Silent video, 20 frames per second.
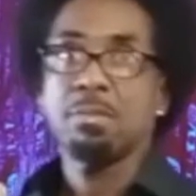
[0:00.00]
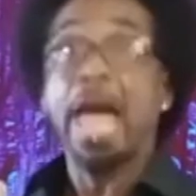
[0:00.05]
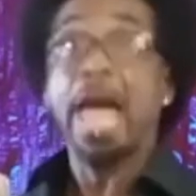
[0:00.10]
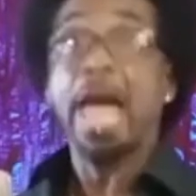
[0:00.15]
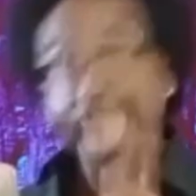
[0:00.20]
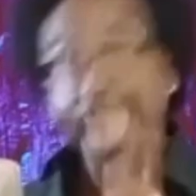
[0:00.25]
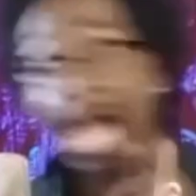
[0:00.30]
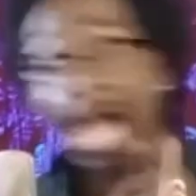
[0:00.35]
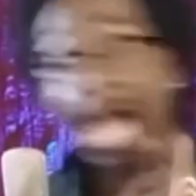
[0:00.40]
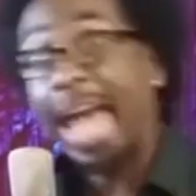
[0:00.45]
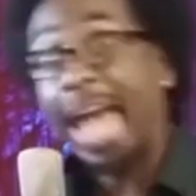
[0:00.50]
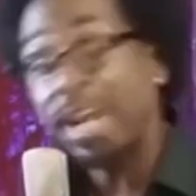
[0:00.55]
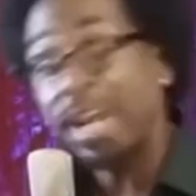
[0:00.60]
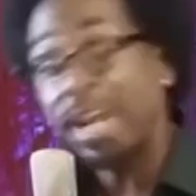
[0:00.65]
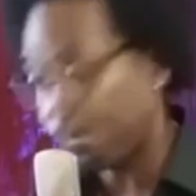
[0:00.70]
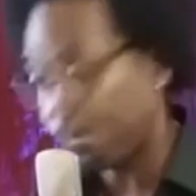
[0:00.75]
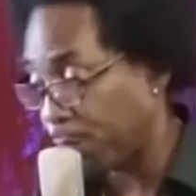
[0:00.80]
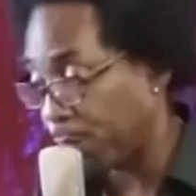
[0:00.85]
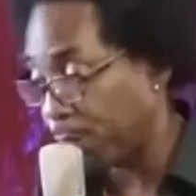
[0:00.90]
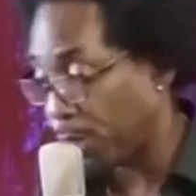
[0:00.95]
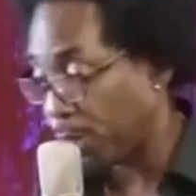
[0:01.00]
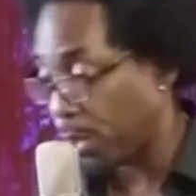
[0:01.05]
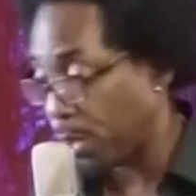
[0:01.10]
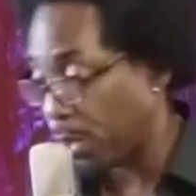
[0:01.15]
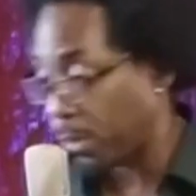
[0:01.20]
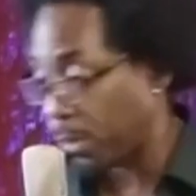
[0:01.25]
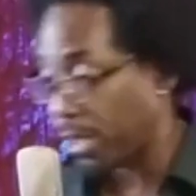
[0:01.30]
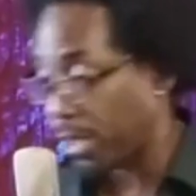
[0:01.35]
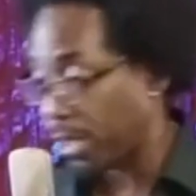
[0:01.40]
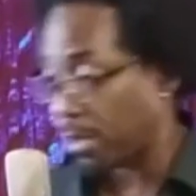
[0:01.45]
And I added a
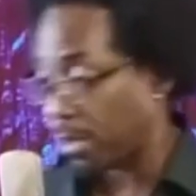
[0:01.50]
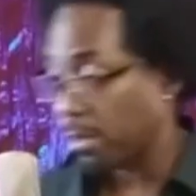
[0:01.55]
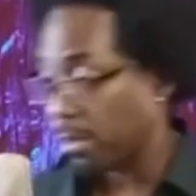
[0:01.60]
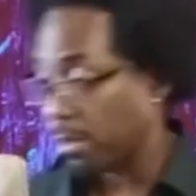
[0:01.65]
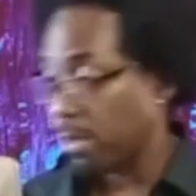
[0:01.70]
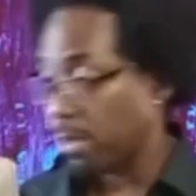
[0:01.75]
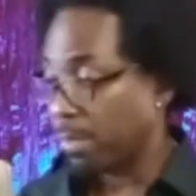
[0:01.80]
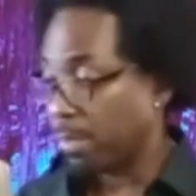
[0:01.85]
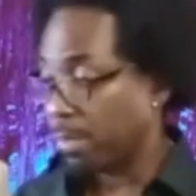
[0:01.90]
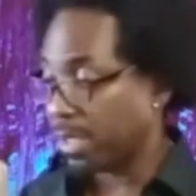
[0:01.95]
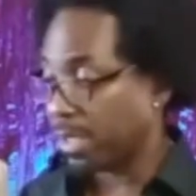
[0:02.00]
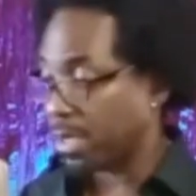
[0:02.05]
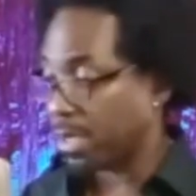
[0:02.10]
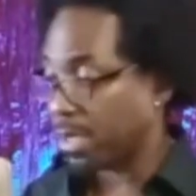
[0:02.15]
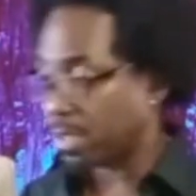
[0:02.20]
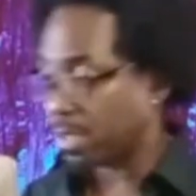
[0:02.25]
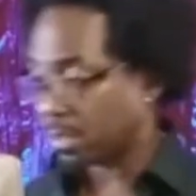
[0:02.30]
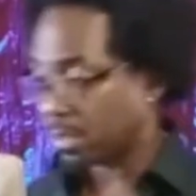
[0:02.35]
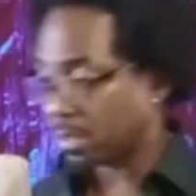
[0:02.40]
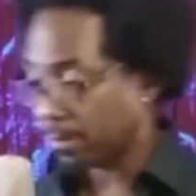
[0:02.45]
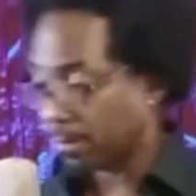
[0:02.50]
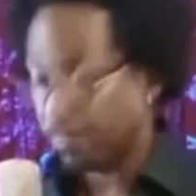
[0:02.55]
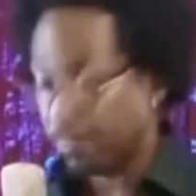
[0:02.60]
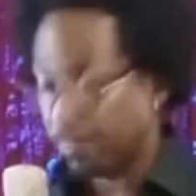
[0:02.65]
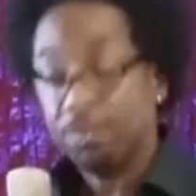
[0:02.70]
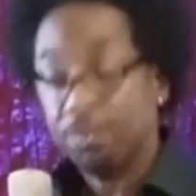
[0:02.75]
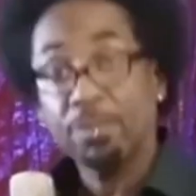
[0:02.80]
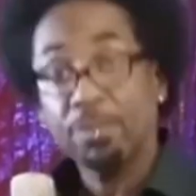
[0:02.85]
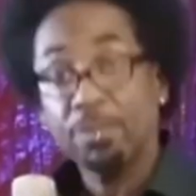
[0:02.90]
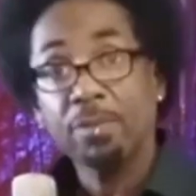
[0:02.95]
footnote here because
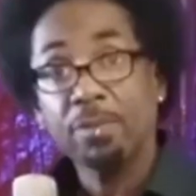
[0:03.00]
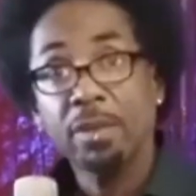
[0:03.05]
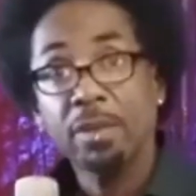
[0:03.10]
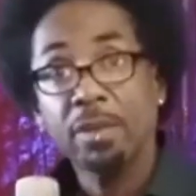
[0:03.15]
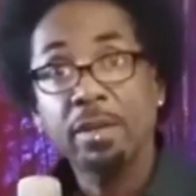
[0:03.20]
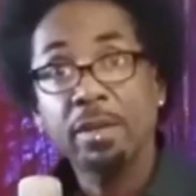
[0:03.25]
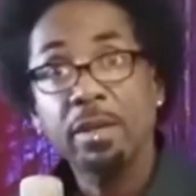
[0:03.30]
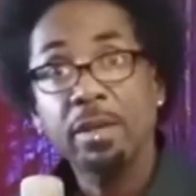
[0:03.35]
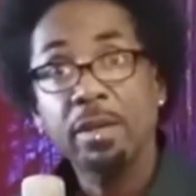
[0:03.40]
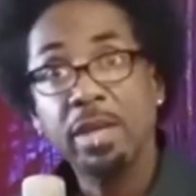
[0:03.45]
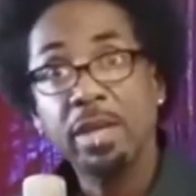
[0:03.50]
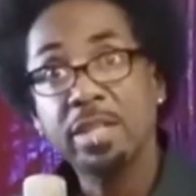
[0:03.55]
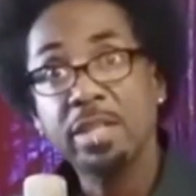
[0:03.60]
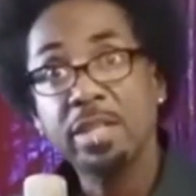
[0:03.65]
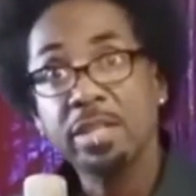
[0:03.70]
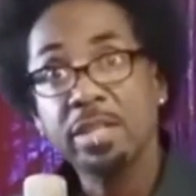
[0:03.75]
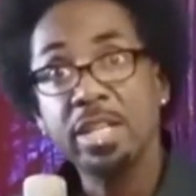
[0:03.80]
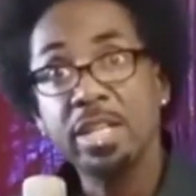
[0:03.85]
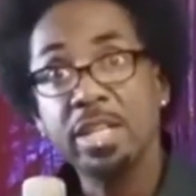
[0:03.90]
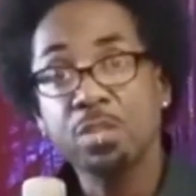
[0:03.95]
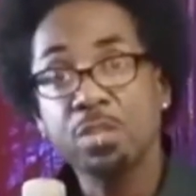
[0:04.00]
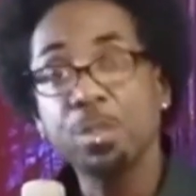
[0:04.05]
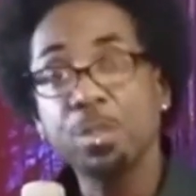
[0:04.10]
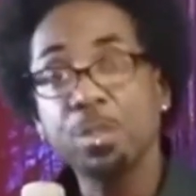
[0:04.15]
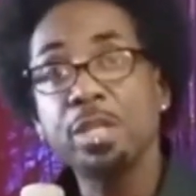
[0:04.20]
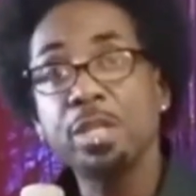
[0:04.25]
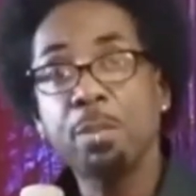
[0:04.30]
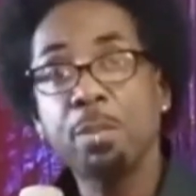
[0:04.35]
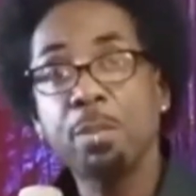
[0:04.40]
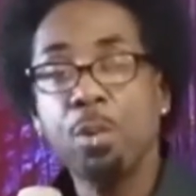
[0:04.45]
it's
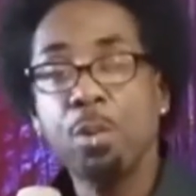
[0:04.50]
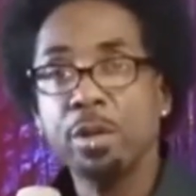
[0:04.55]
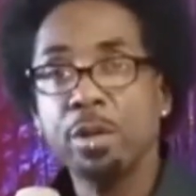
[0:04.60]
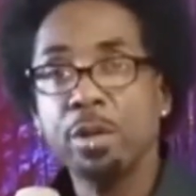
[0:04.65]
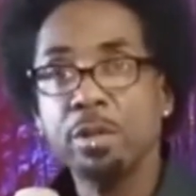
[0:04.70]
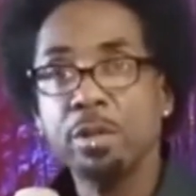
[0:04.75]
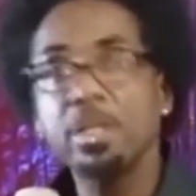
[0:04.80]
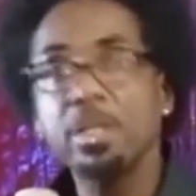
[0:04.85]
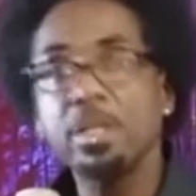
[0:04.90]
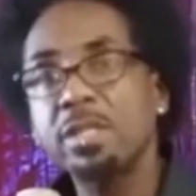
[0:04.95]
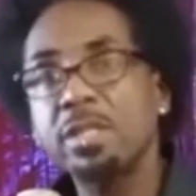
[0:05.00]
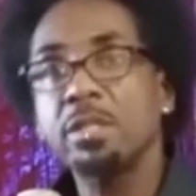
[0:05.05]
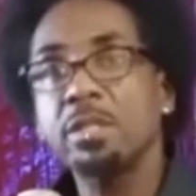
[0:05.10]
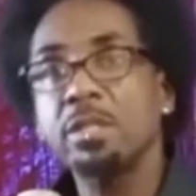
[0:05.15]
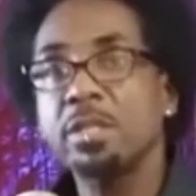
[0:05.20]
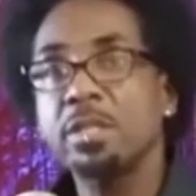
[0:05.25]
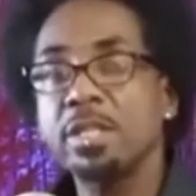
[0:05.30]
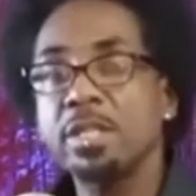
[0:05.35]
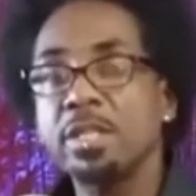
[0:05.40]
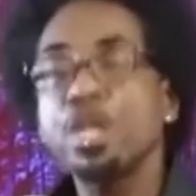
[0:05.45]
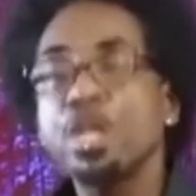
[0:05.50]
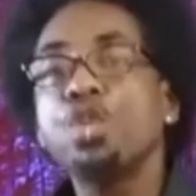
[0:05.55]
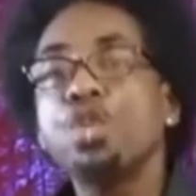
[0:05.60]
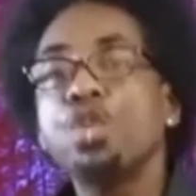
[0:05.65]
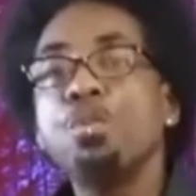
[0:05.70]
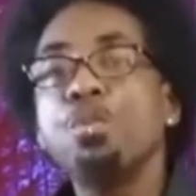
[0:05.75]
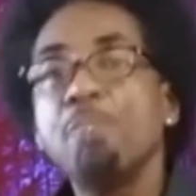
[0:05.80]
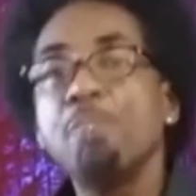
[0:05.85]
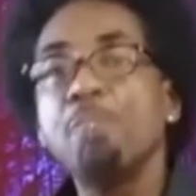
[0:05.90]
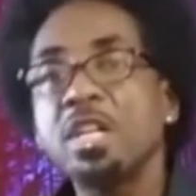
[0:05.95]
really important. Listen to this.
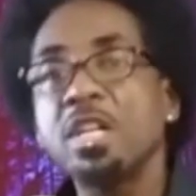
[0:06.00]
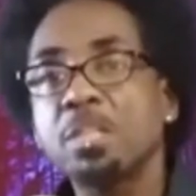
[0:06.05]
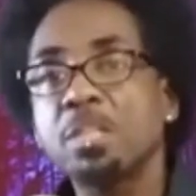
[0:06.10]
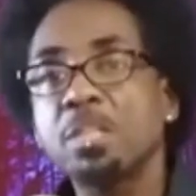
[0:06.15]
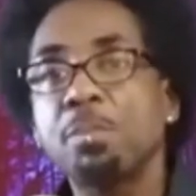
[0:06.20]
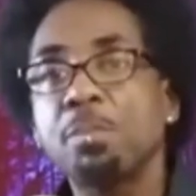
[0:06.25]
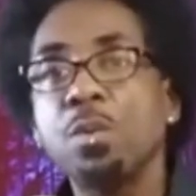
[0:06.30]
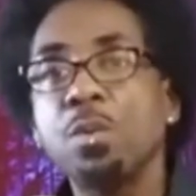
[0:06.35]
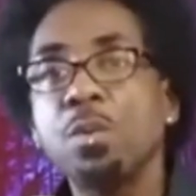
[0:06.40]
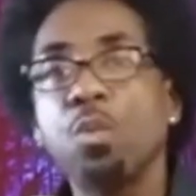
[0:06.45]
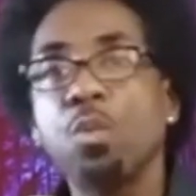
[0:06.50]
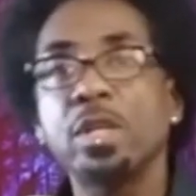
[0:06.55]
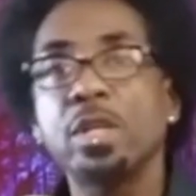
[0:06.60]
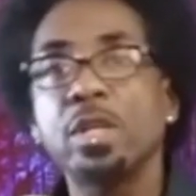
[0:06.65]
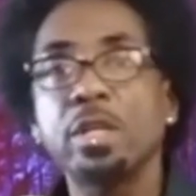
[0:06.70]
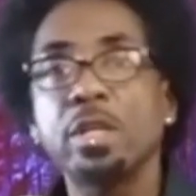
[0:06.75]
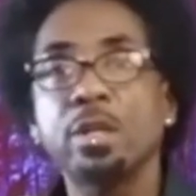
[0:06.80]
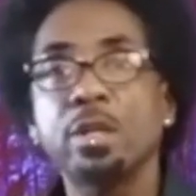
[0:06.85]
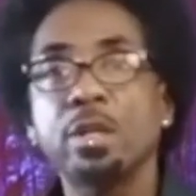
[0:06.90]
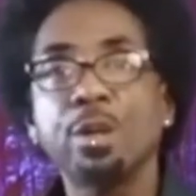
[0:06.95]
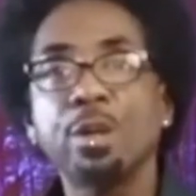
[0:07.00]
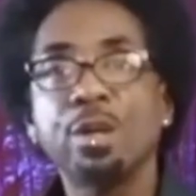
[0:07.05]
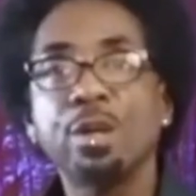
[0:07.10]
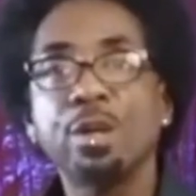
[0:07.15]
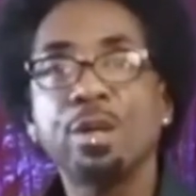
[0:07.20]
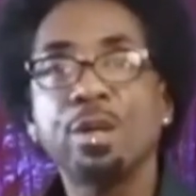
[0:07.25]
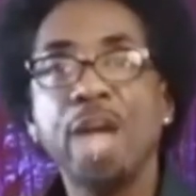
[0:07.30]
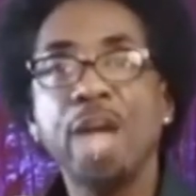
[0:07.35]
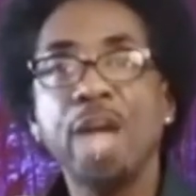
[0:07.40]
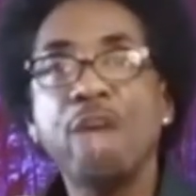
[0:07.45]
You must be willing
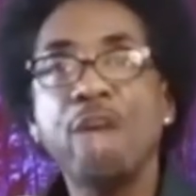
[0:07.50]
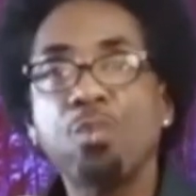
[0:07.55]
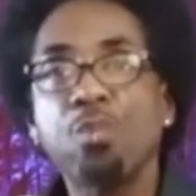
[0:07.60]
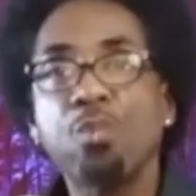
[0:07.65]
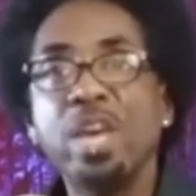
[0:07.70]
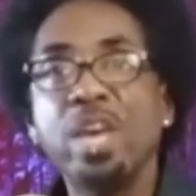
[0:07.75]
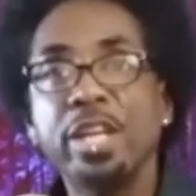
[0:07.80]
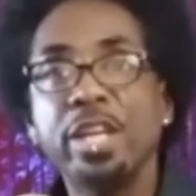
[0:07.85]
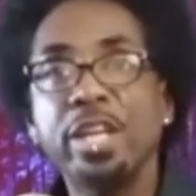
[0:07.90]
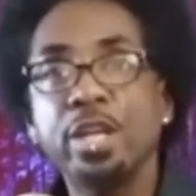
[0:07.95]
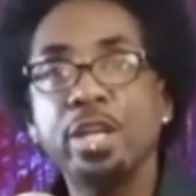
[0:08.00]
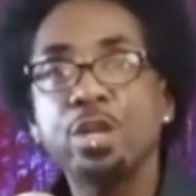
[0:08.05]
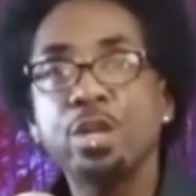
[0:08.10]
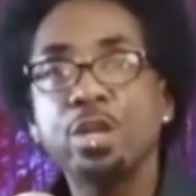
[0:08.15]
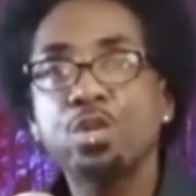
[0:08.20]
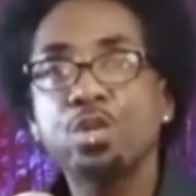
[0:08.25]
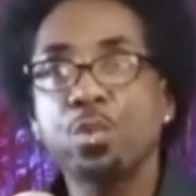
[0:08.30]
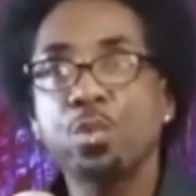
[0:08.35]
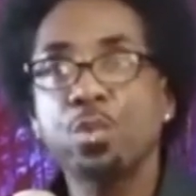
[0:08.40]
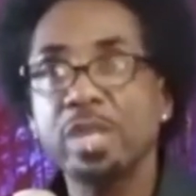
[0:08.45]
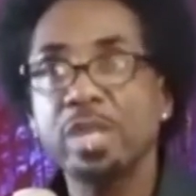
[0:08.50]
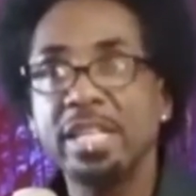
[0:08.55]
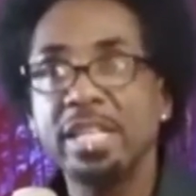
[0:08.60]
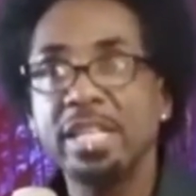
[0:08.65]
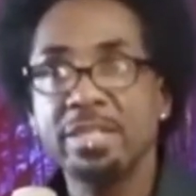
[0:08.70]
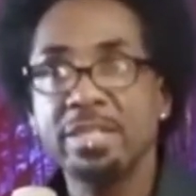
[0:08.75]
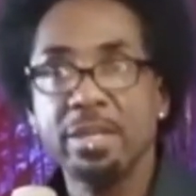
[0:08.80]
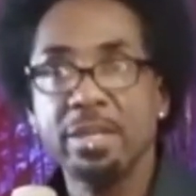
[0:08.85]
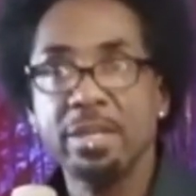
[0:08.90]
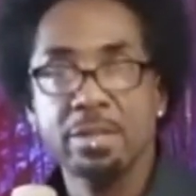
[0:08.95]
and ready to
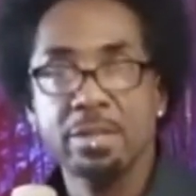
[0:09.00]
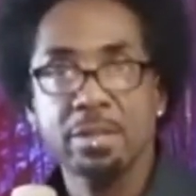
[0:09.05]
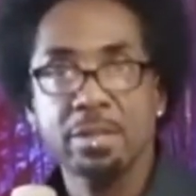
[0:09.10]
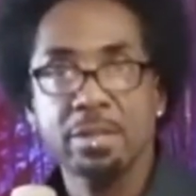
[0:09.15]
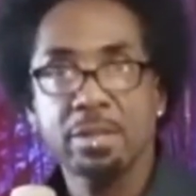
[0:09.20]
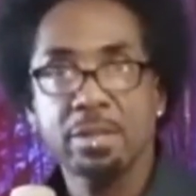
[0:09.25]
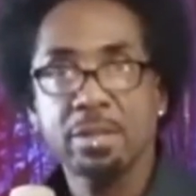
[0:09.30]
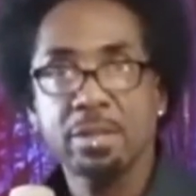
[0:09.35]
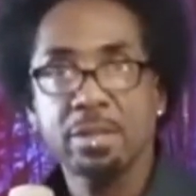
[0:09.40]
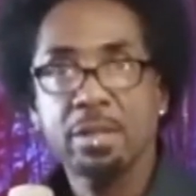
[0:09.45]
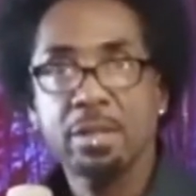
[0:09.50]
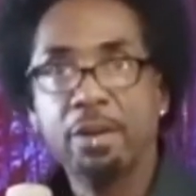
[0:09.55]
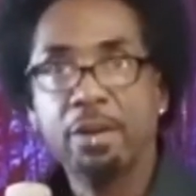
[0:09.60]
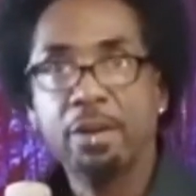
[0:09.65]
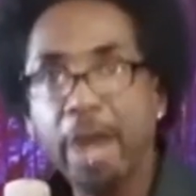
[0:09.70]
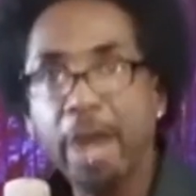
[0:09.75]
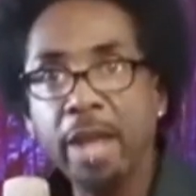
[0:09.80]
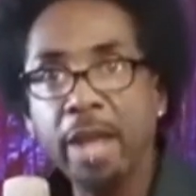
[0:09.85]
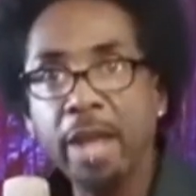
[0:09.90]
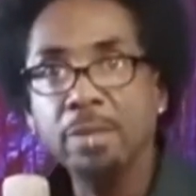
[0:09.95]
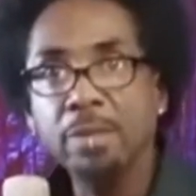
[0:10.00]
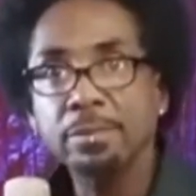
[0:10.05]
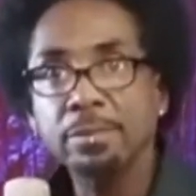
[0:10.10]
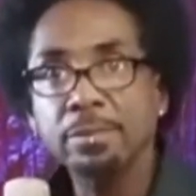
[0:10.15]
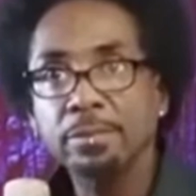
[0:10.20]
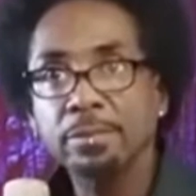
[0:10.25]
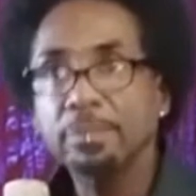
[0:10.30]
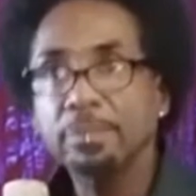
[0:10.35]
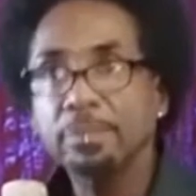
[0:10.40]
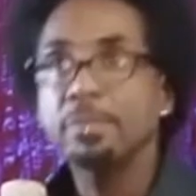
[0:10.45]
release it. All right?
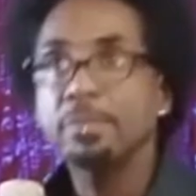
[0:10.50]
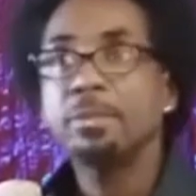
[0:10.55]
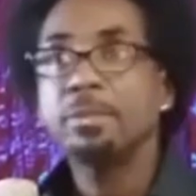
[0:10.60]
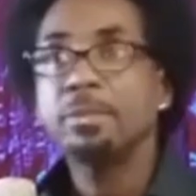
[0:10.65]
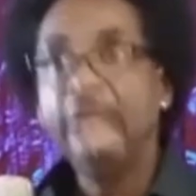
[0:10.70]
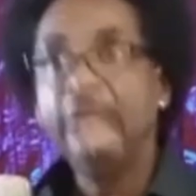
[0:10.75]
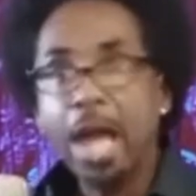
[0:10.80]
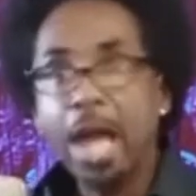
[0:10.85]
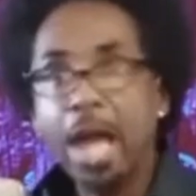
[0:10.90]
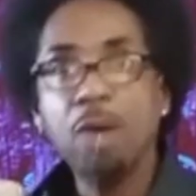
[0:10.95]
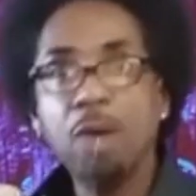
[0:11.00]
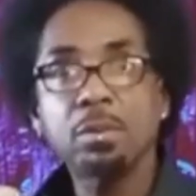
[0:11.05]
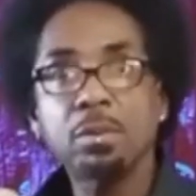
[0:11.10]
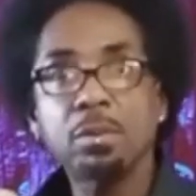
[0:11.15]
Now,